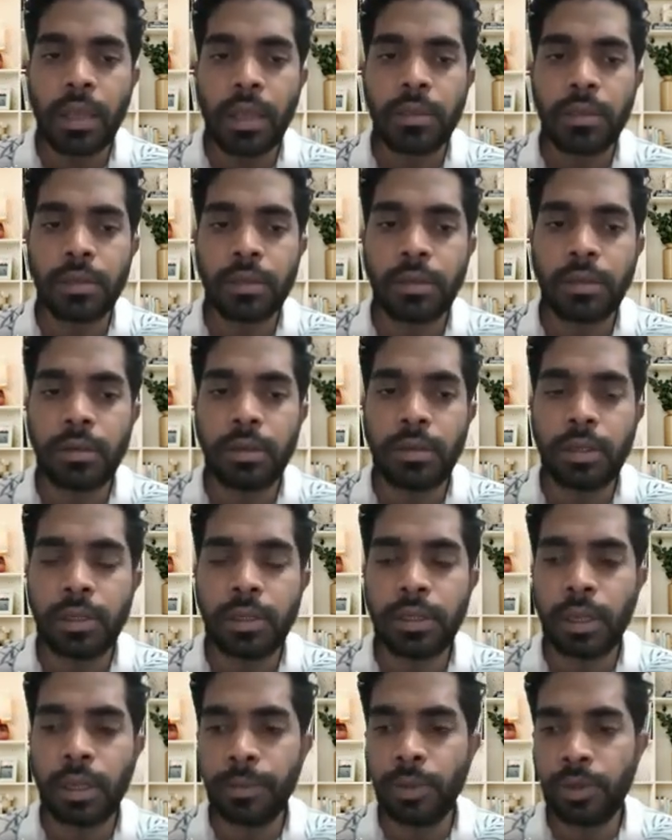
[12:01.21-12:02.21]
So the
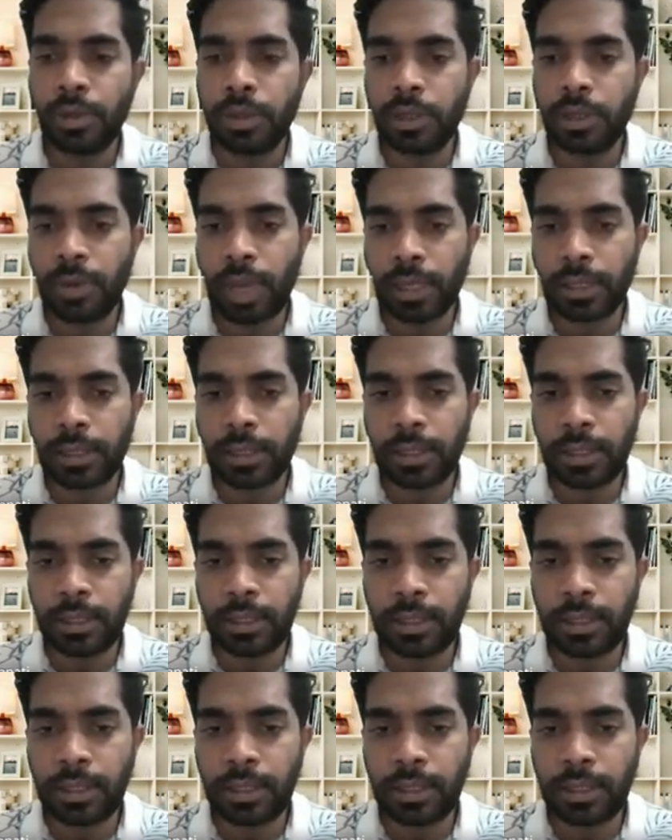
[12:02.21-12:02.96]
subunit vaccine